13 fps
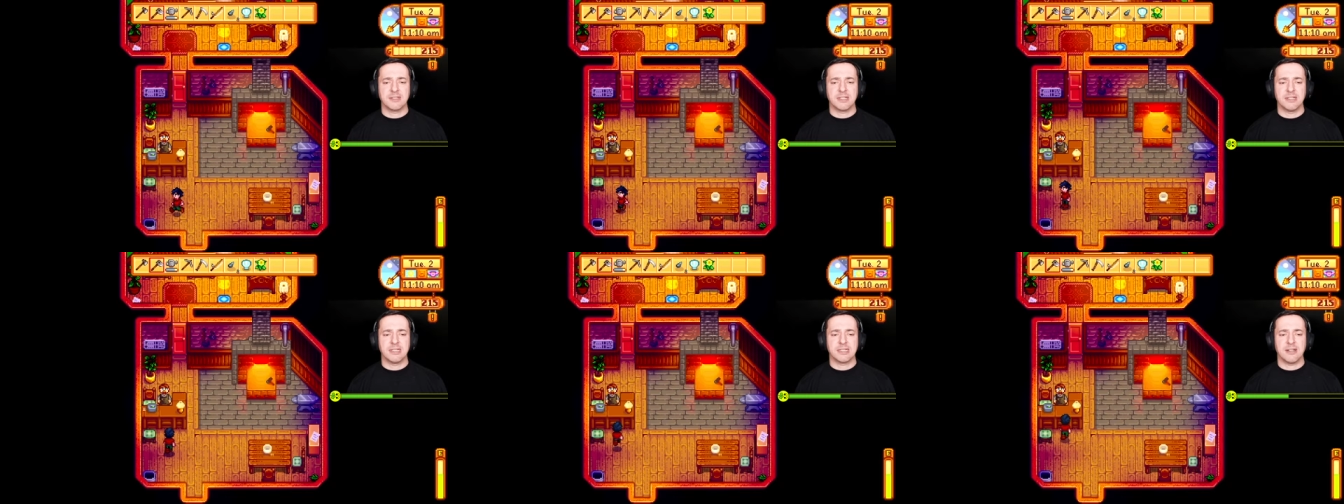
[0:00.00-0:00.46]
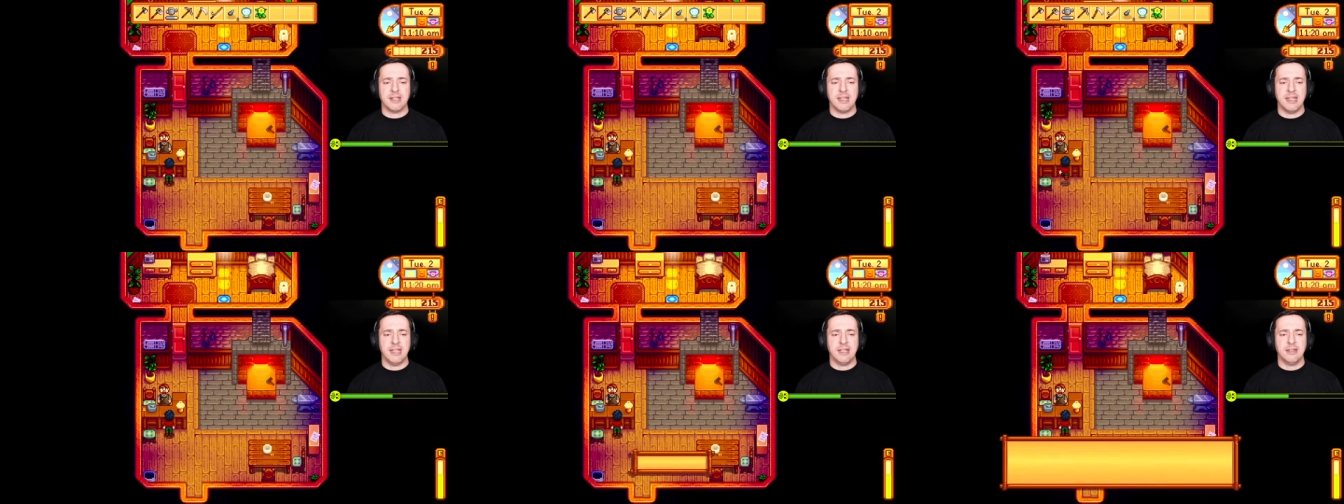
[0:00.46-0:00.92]
So this guy
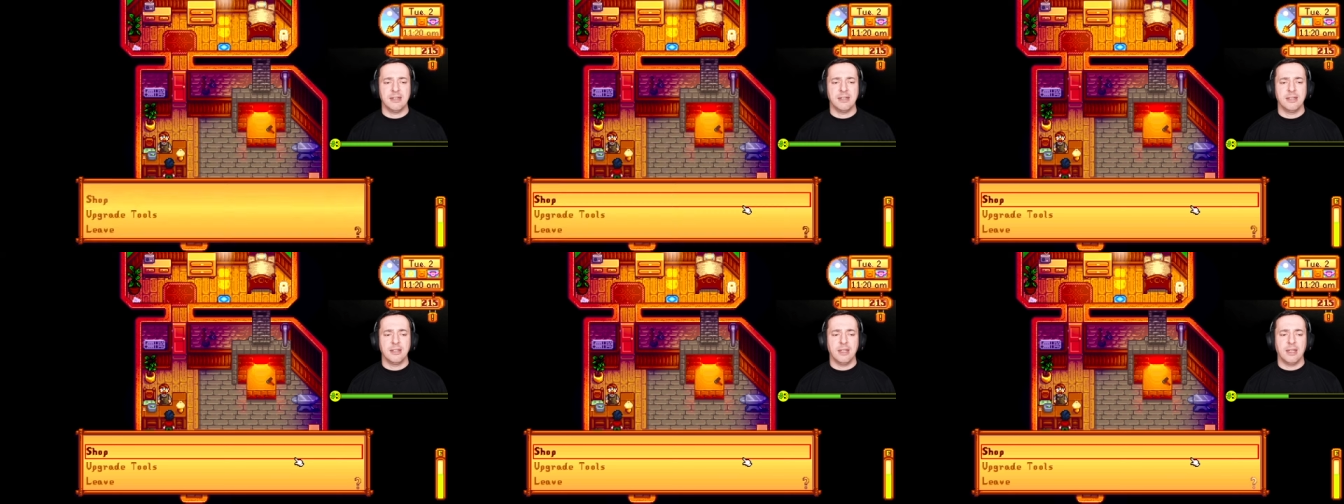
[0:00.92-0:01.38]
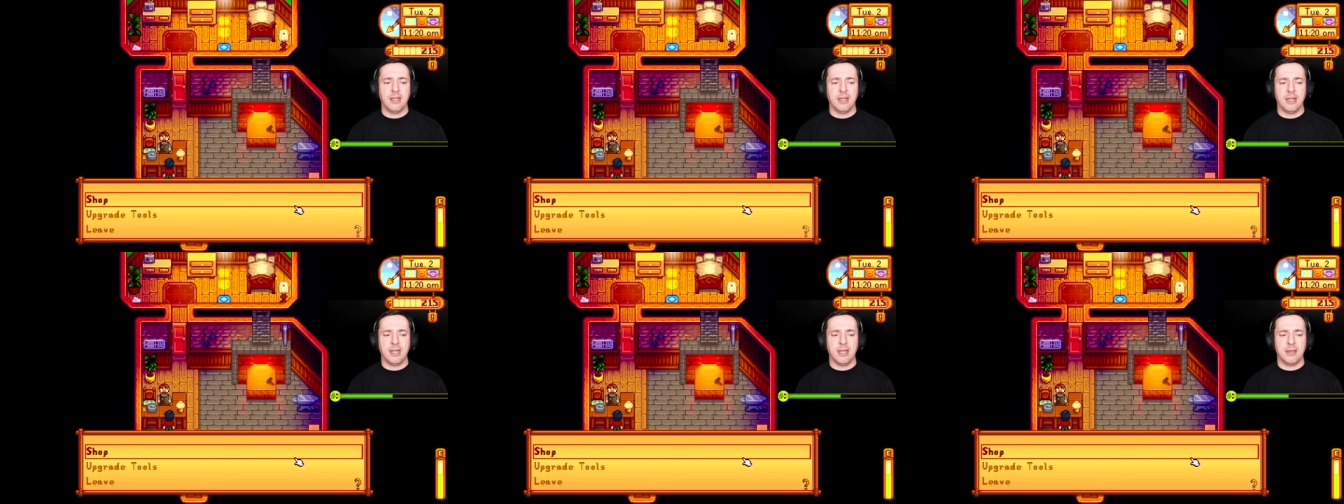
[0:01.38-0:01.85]
here.
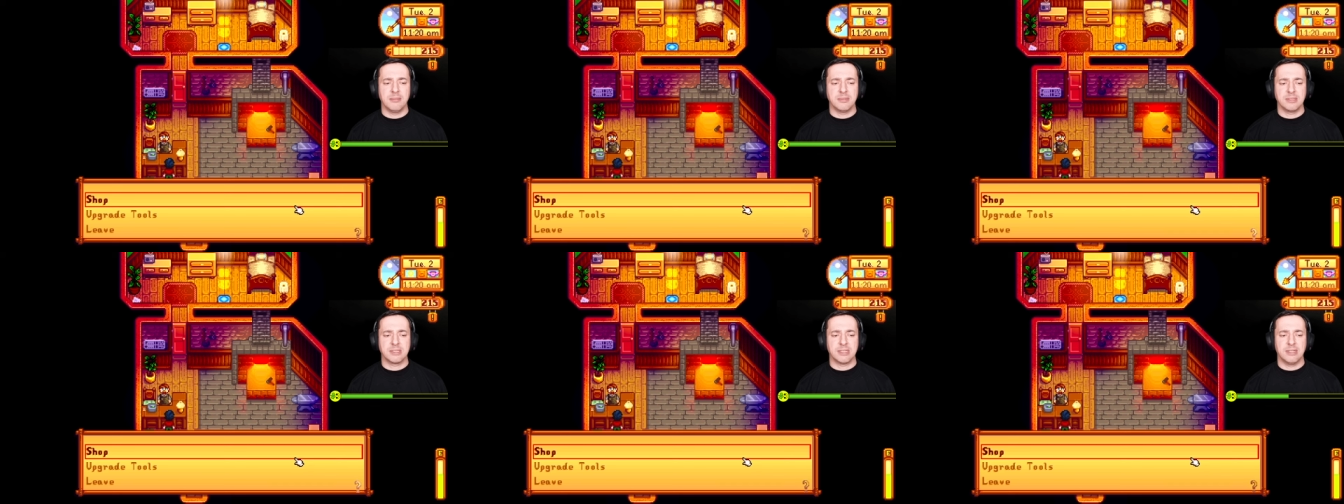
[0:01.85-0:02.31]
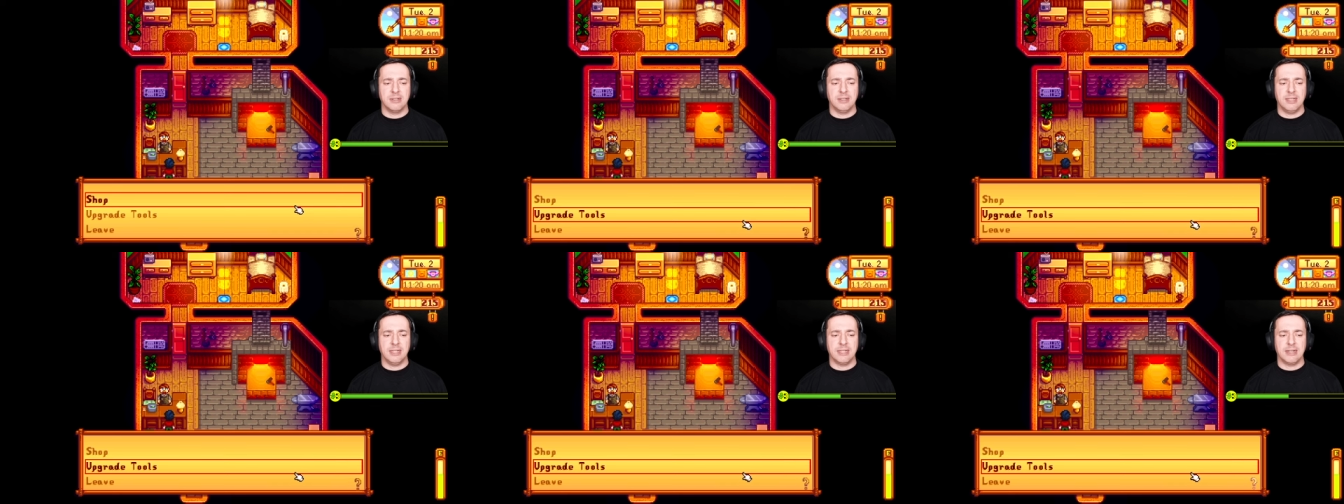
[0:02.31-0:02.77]
Um, so
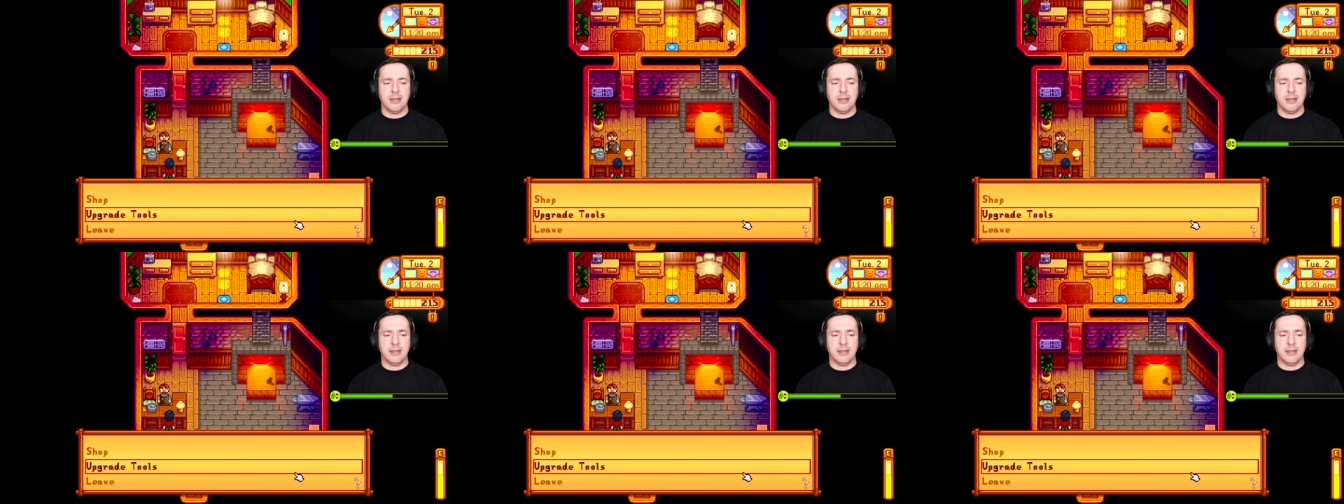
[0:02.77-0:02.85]
you can